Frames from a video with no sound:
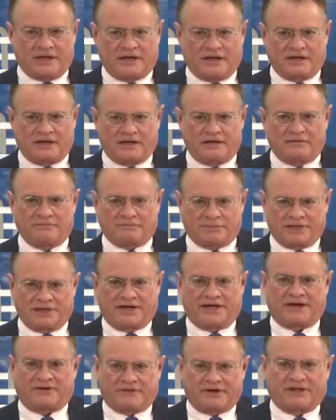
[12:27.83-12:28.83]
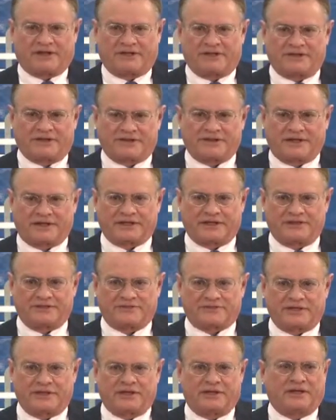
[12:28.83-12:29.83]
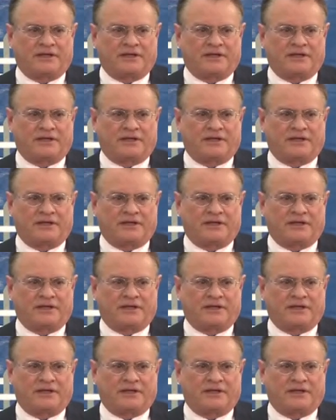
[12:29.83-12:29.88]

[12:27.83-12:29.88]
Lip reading: But now really the thing is,